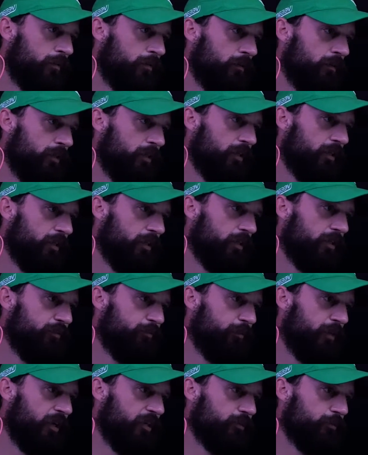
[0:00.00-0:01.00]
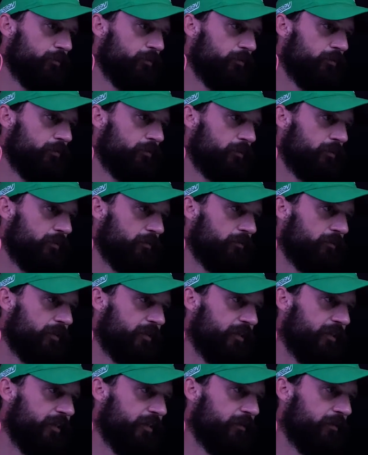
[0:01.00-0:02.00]
And if possible, write
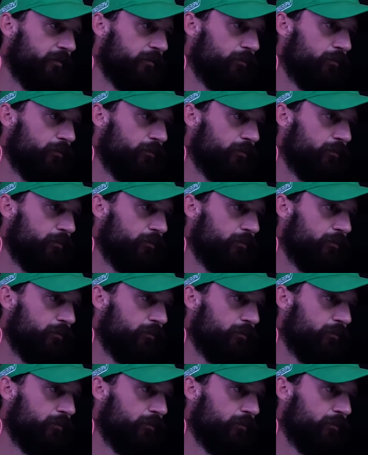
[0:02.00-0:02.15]
down